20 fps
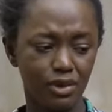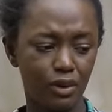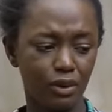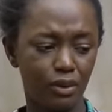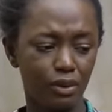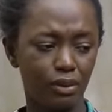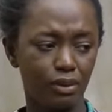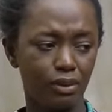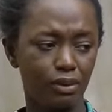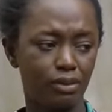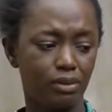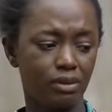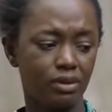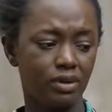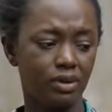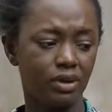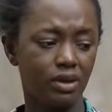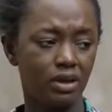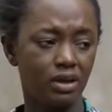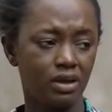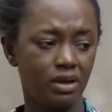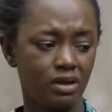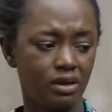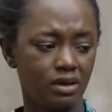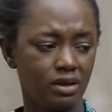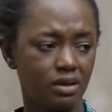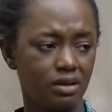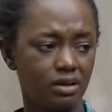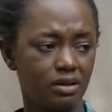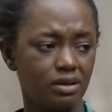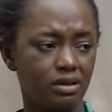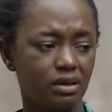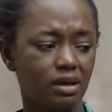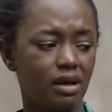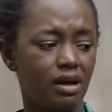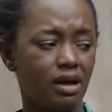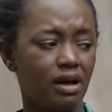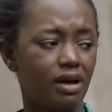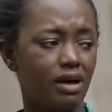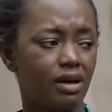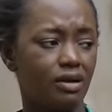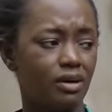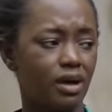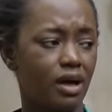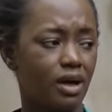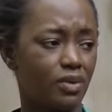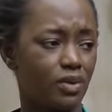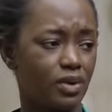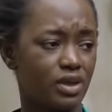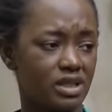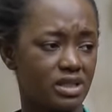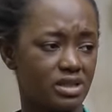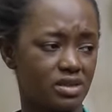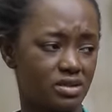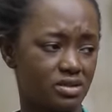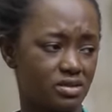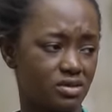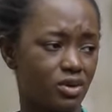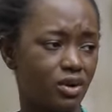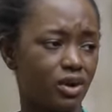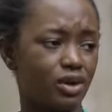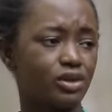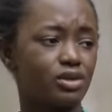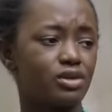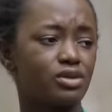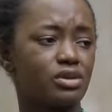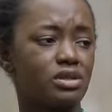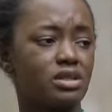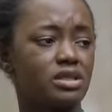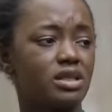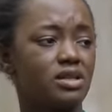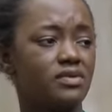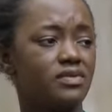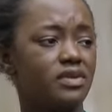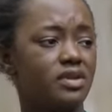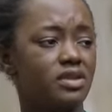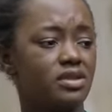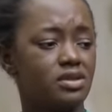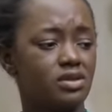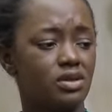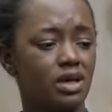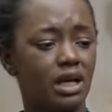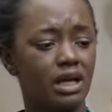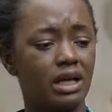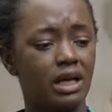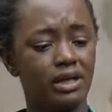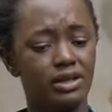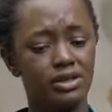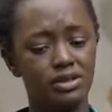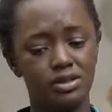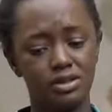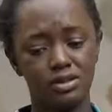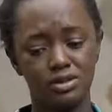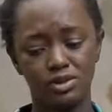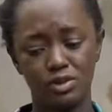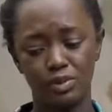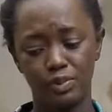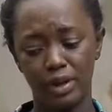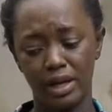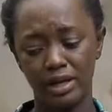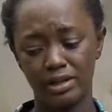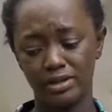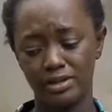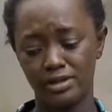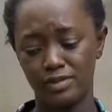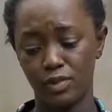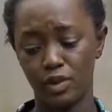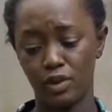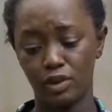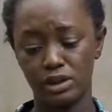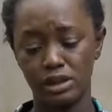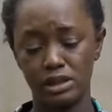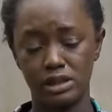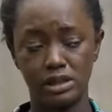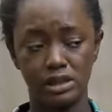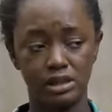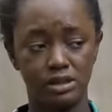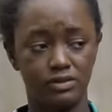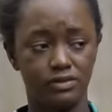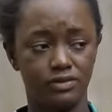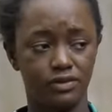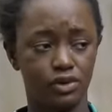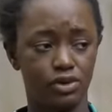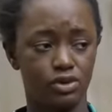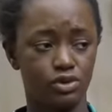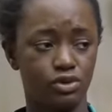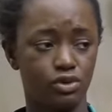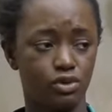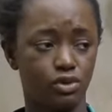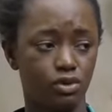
No. I was going to save it so I can use it to buy small things for